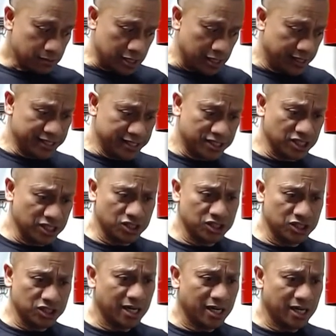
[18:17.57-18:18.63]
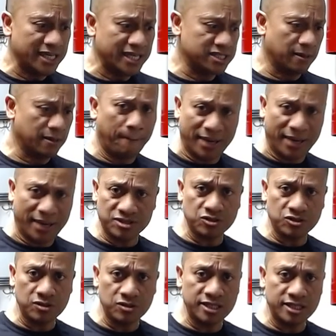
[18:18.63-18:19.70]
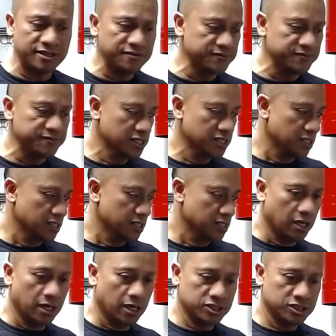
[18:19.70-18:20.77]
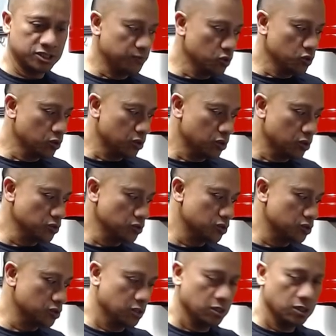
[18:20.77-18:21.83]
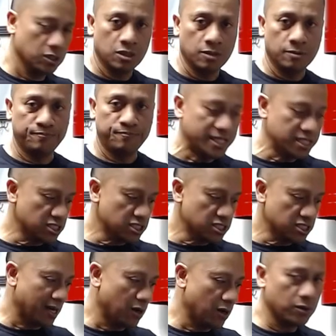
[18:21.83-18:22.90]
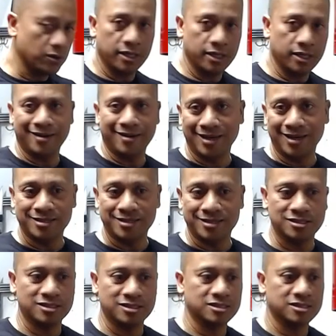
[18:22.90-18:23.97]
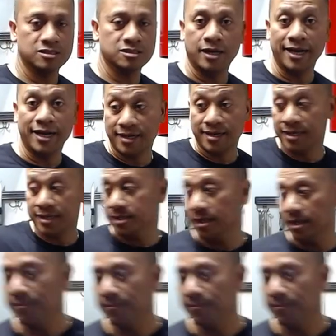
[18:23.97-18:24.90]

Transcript: it's just you're gonna need some basil leaves, uh, some noodles, bean sprout, and lettuce. I gotta get that by